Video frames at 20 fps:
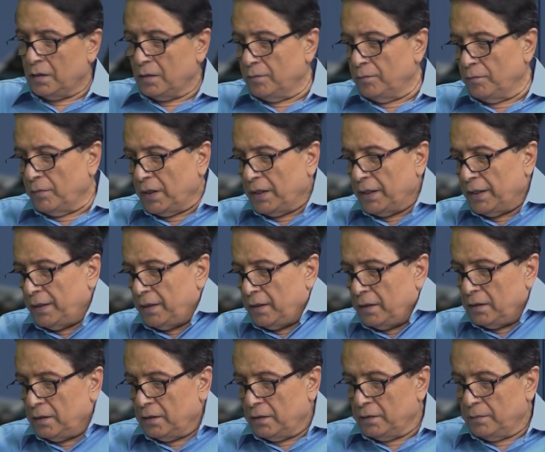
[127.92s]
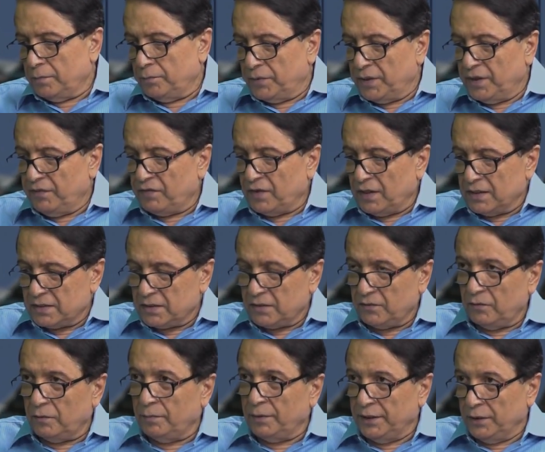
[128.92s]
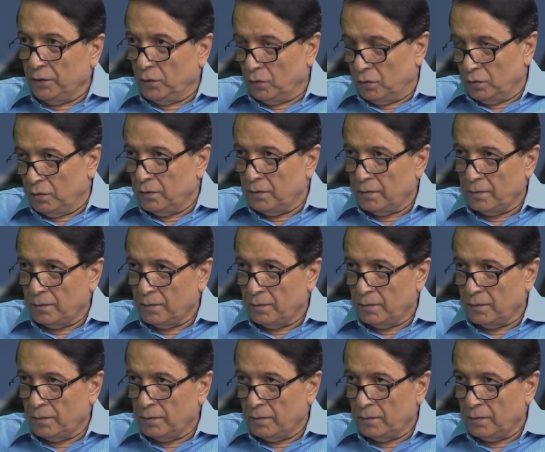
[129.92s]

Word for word: My brief answer will be no.